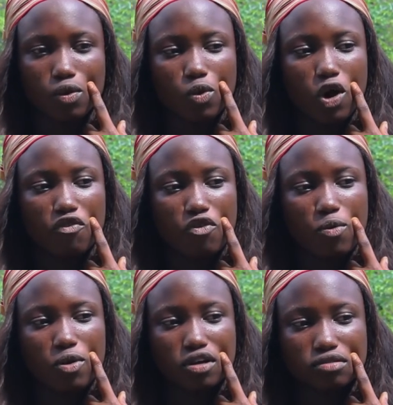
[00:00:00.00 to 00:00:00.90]
Well,
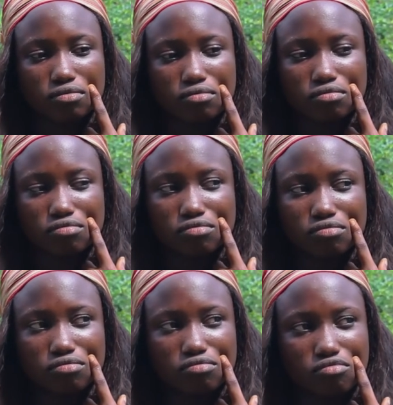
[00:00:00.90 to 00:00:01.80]
for one,
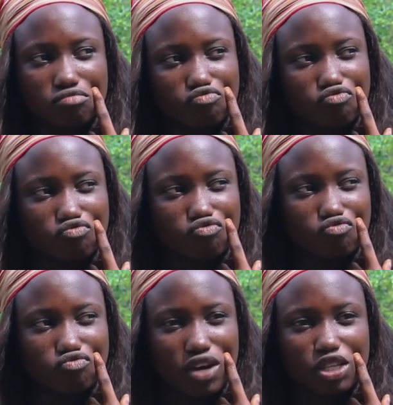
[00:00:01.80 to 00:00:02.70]

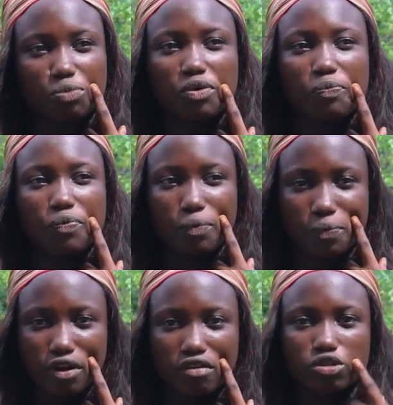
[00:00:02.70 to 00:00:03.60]
um, I should be
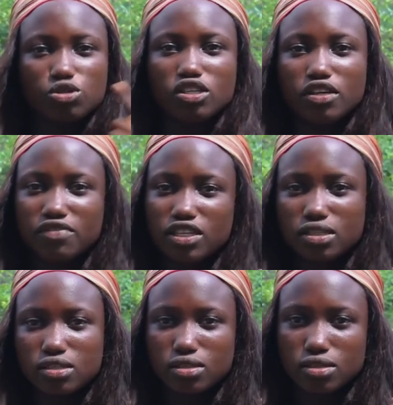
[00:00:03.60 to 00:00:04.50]
preparing to leave
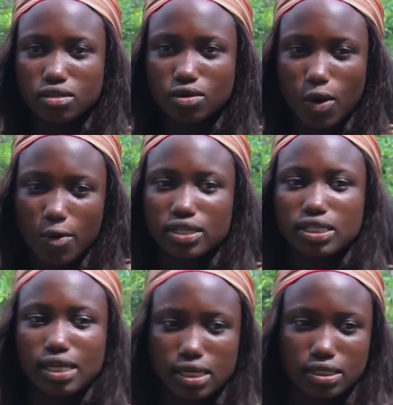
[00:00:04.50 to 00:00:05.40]
this current
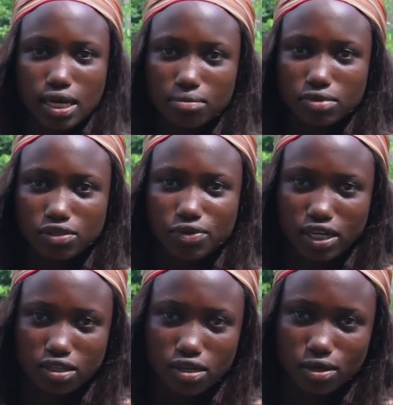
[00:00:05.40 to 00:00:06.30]
class I'm in
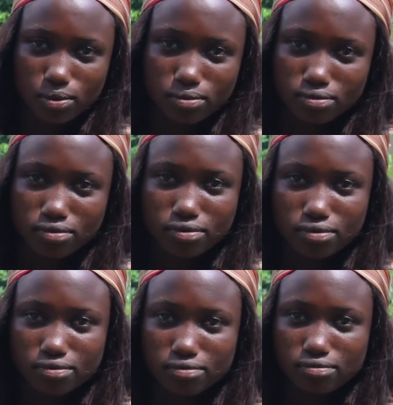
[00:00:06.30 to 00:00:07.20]
right now.
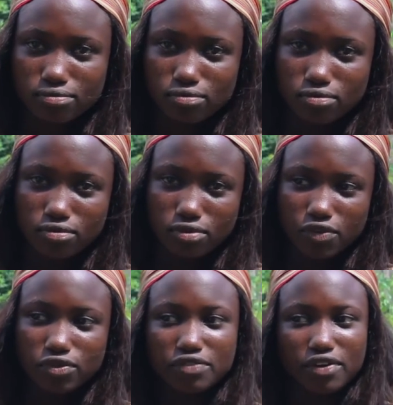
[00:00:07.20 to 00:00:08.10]

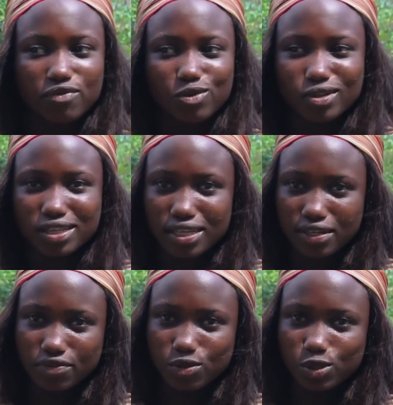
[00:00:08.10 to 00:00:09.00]
Even if I've not
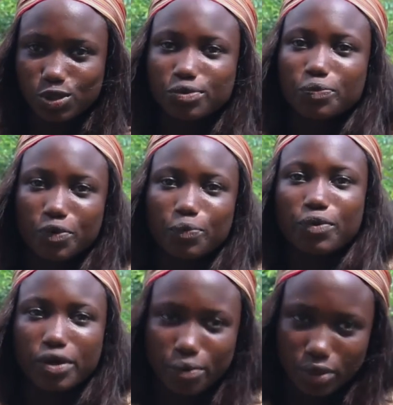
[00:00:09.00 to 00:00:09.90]
left, or should be
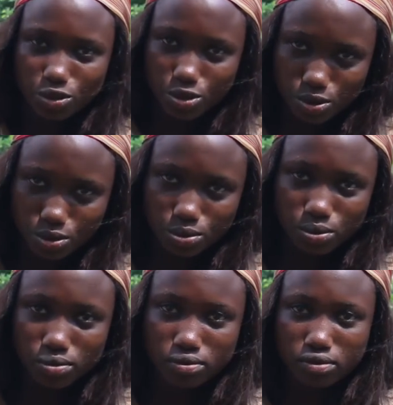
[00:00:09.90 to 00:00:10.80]
preparing to.
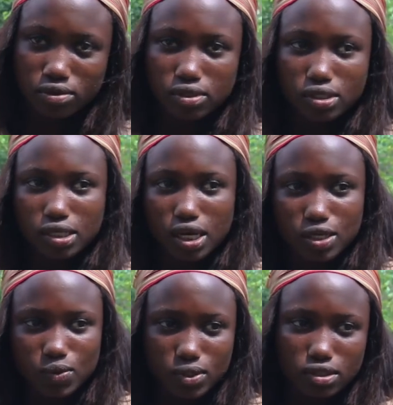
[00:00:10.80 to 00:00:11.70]

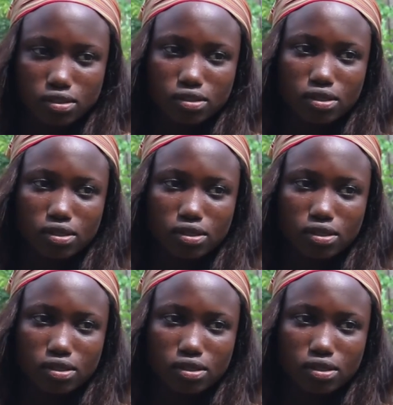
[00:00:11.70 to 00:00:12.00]
That's one.